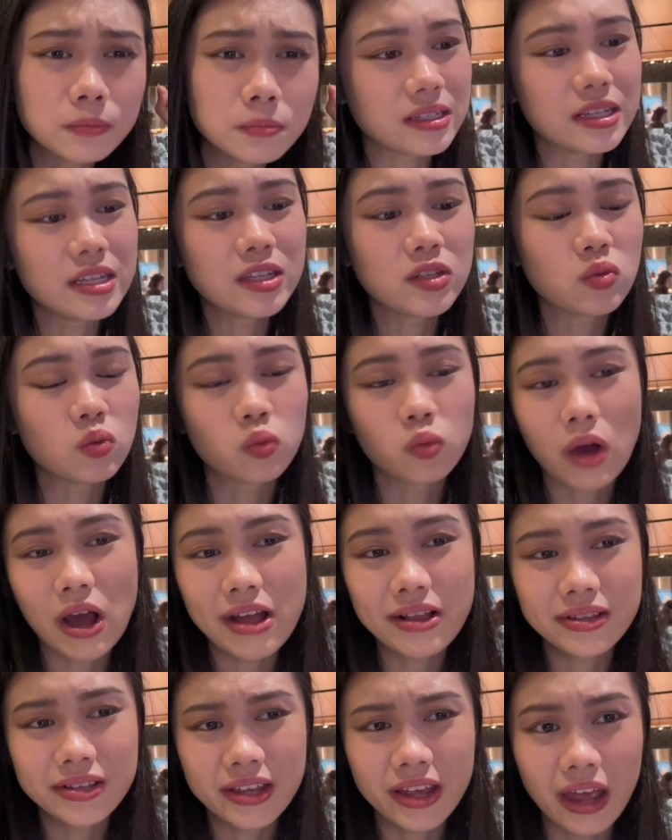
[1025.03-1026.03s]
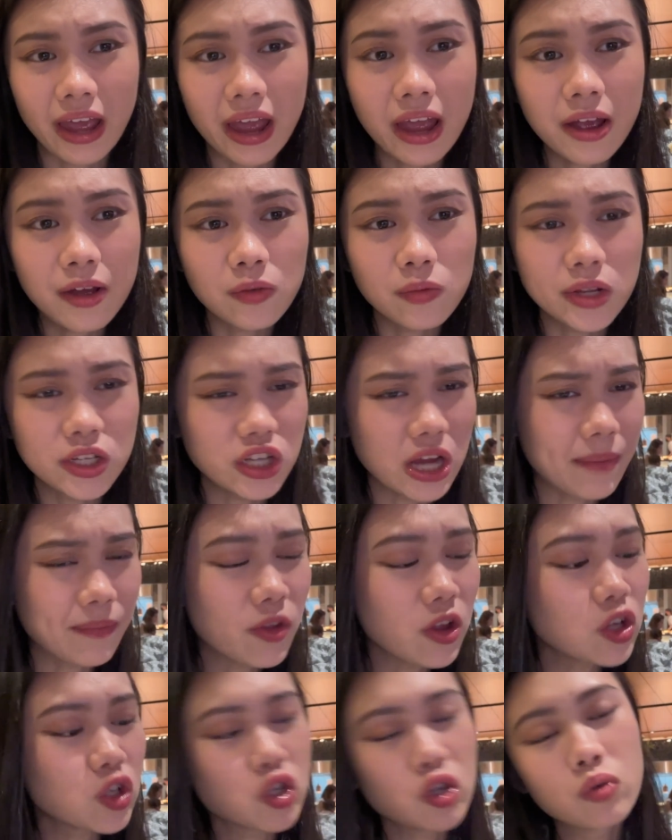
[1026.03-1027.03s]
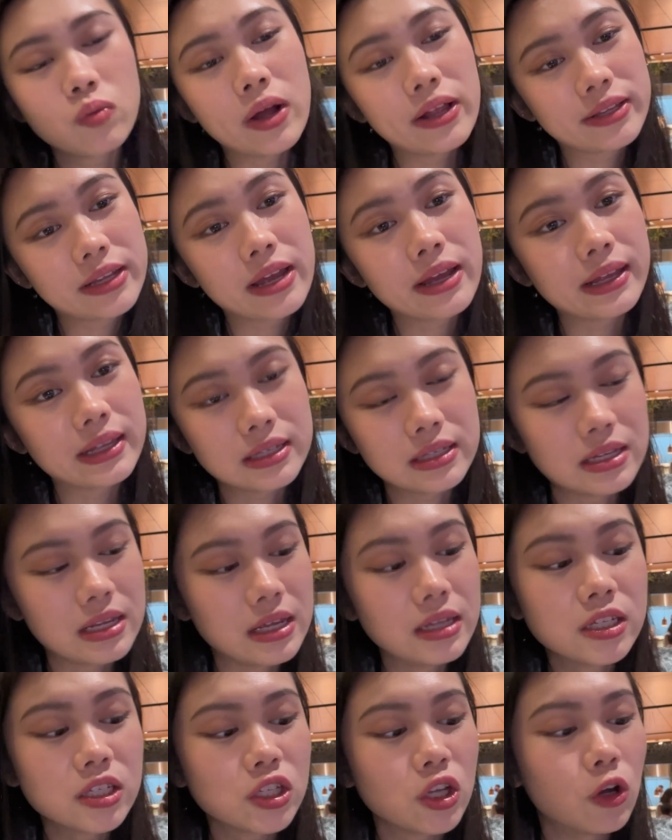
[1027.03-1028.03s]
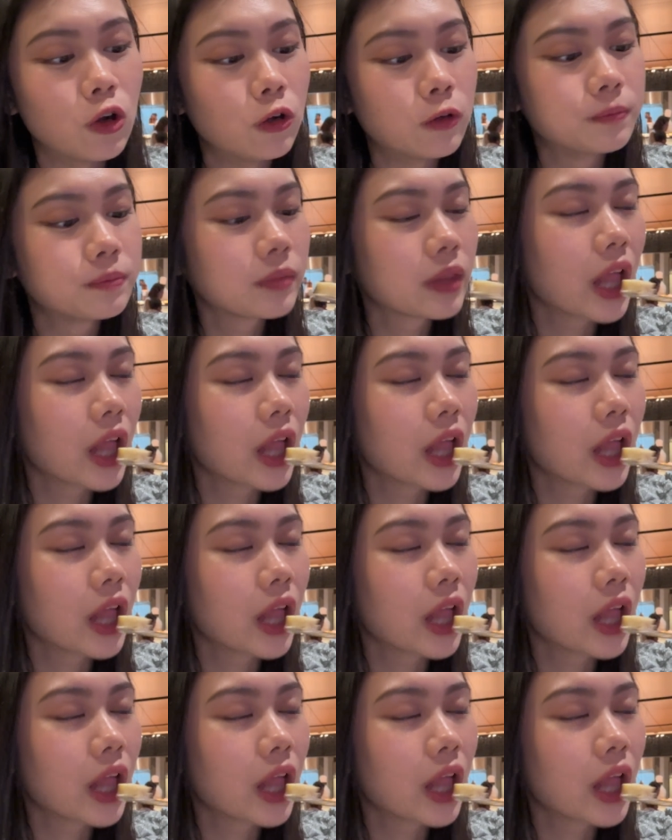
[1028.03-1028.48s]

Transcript: This white cake, which I'm not sure what cake is this, so